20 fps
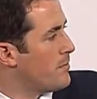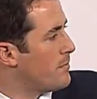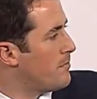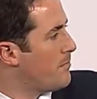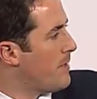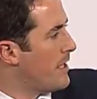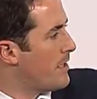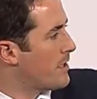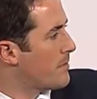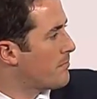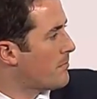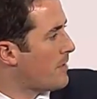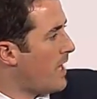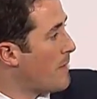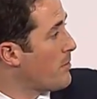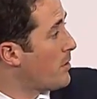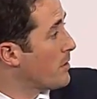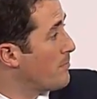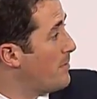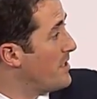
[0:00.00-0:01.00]
had a
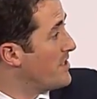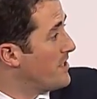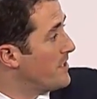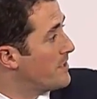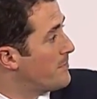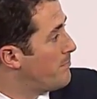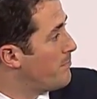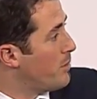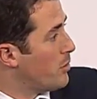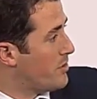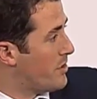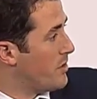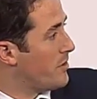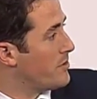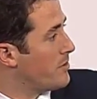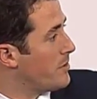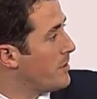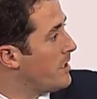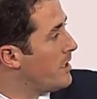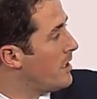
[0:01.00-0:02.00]
cable business bolted
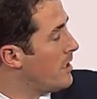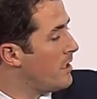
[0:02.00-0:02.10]
onto it.